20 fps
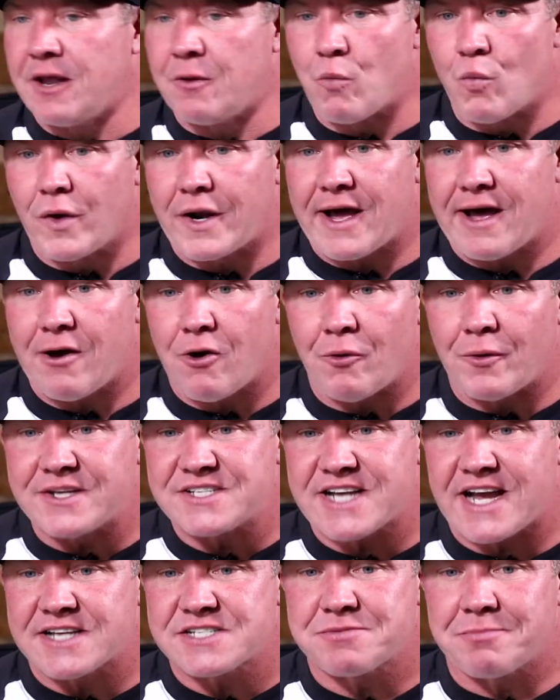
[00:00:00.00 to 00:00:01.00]
And what I
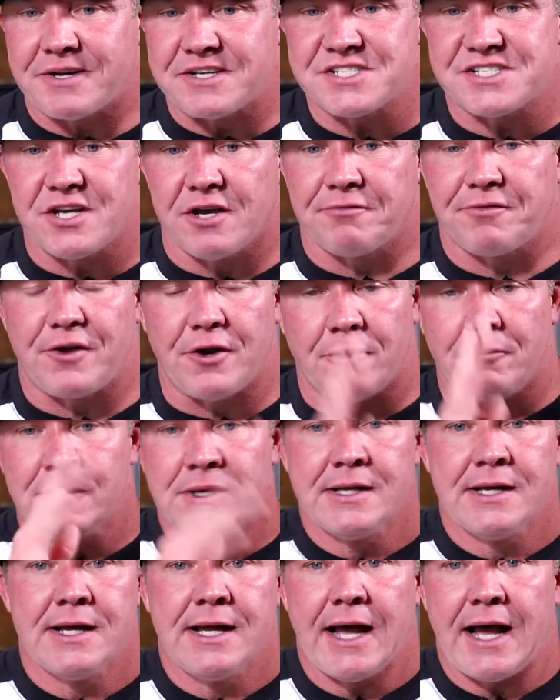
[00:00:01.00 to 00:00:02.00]
always ask myself, you know,
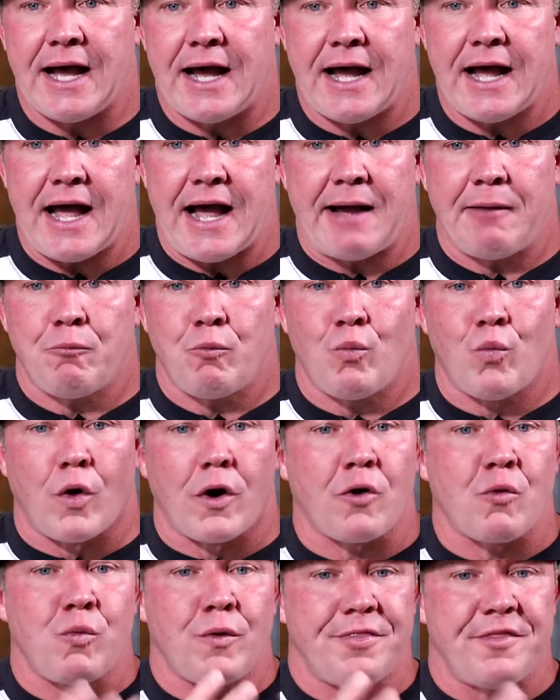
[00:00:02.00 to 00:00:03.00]
I, I
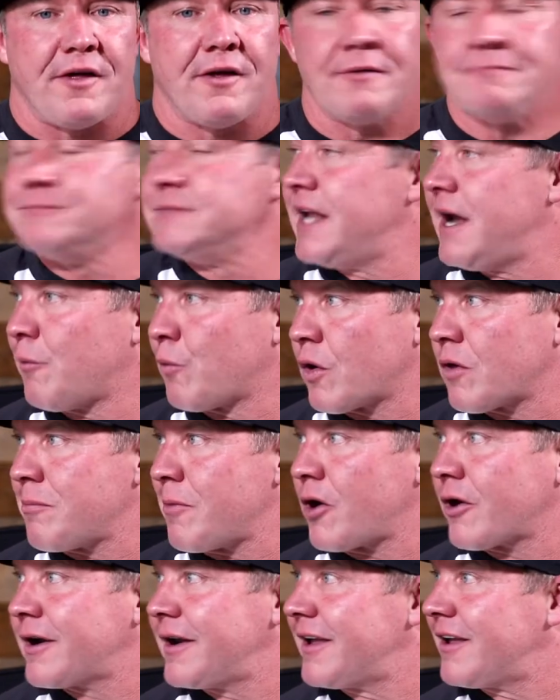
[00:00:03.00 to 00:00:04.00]
work with a network
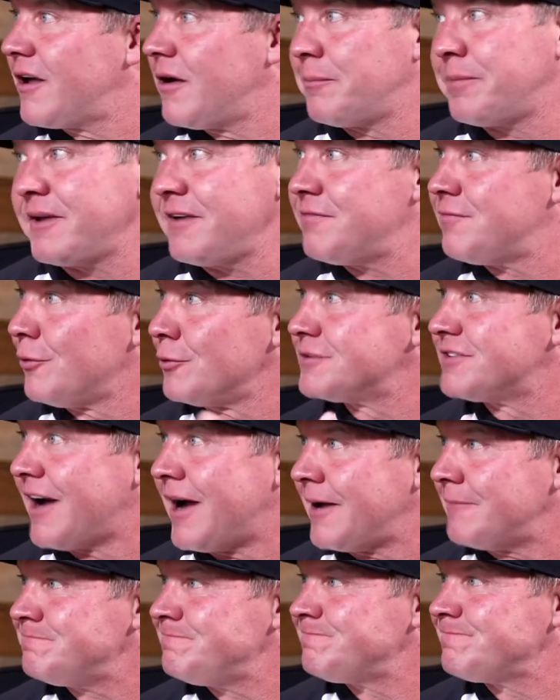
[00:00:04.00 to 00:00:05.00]
marketing company full
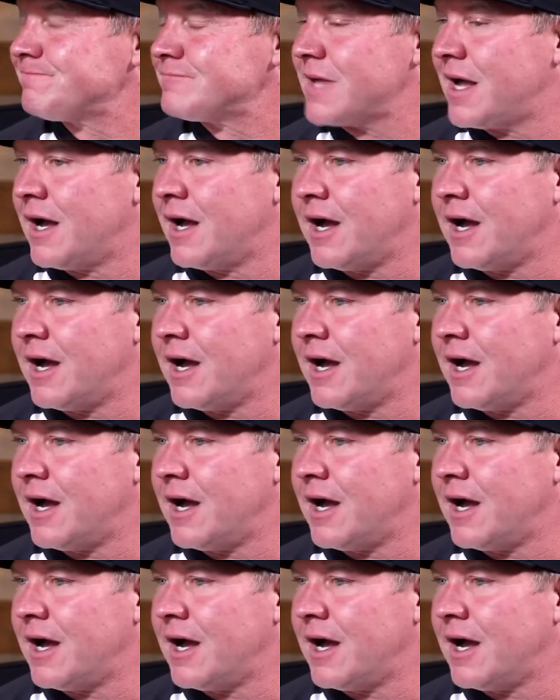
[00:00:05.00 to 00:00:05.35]
time, yep.